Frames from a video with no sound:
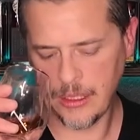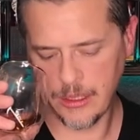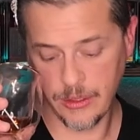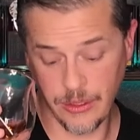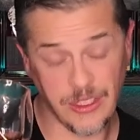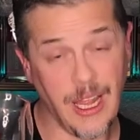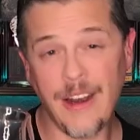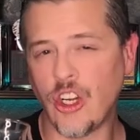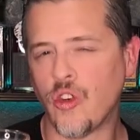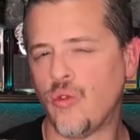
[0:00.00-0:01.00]
So it's not
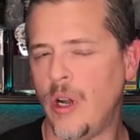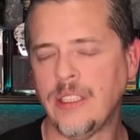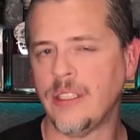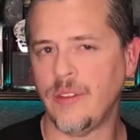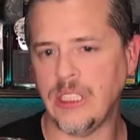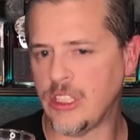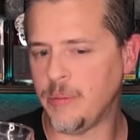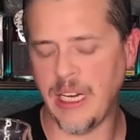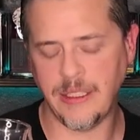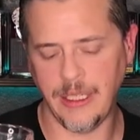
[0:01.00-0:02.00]
aggressively
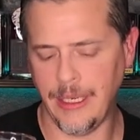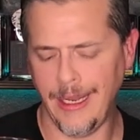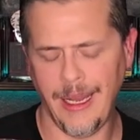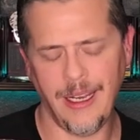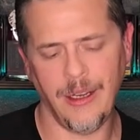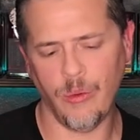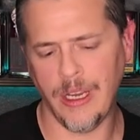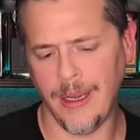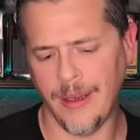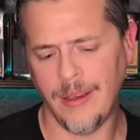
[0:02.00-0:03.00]
spicy in any
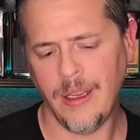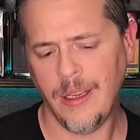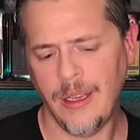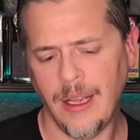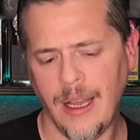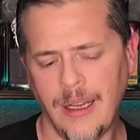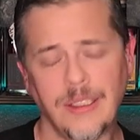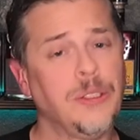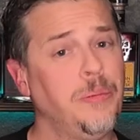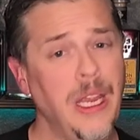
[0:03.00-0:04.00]
way.
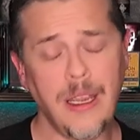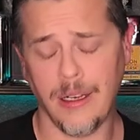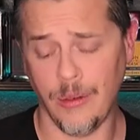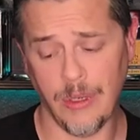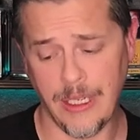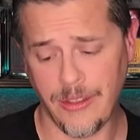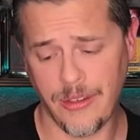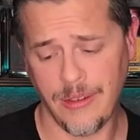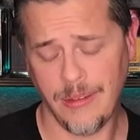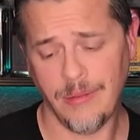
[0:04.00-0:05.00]
Speaking of
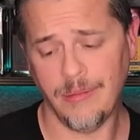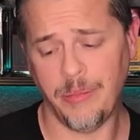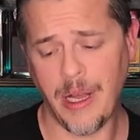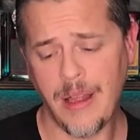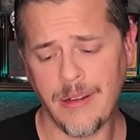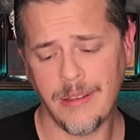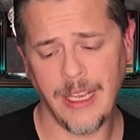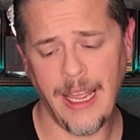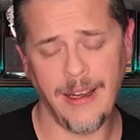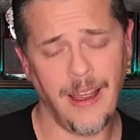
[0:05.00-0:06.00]
which, bottled
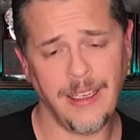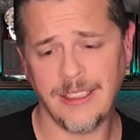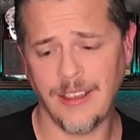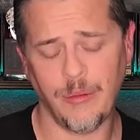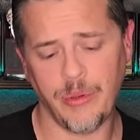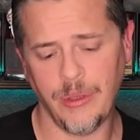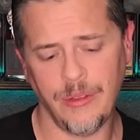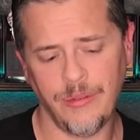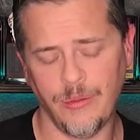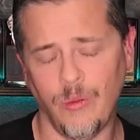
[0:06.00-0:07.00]
at 97
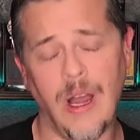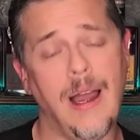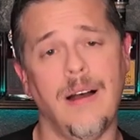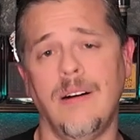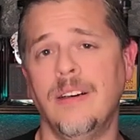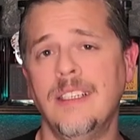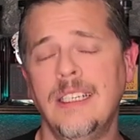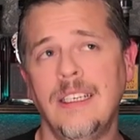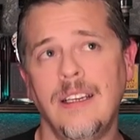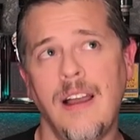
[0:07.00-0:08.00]
proof, wow.
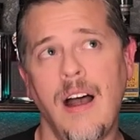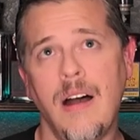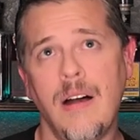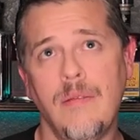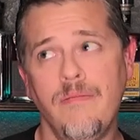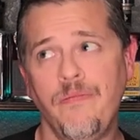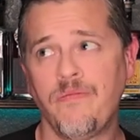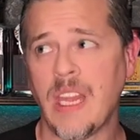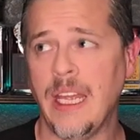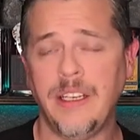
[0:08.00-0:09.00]

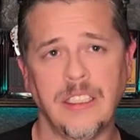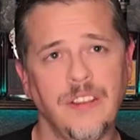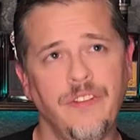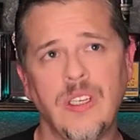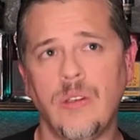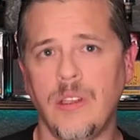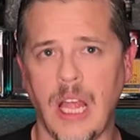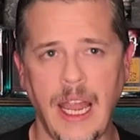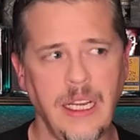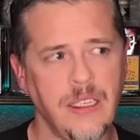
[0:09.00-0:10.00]
It doesn't feel
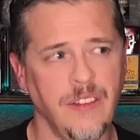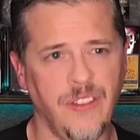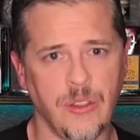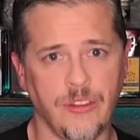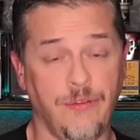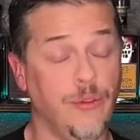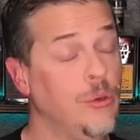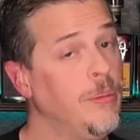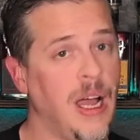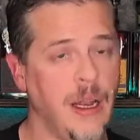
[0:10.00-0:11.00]
light, it feels
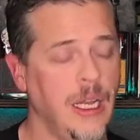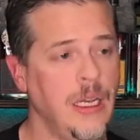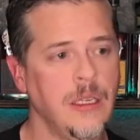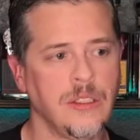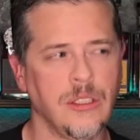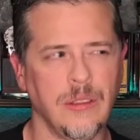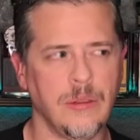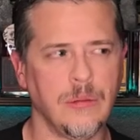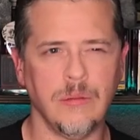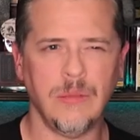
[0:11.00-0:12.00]
full-bodied.
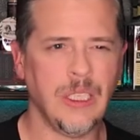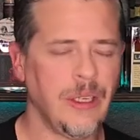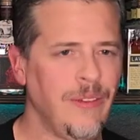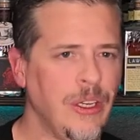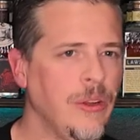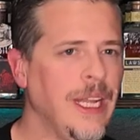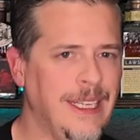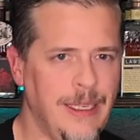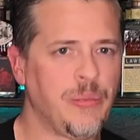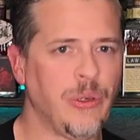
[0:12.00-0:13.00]
So, you know, even though they
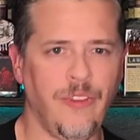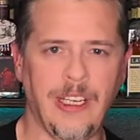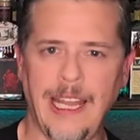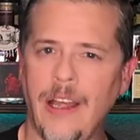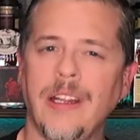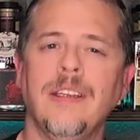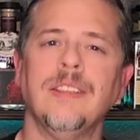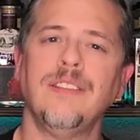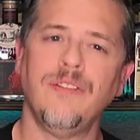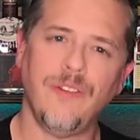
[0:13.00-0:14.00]
did proof it down, it
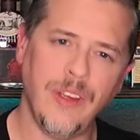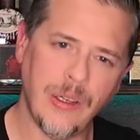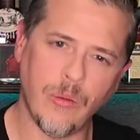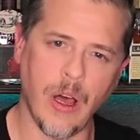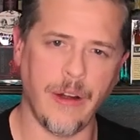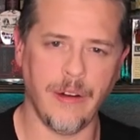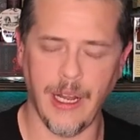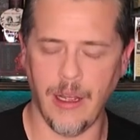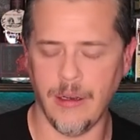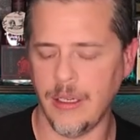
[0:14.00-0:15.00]
doesn't feel watered down.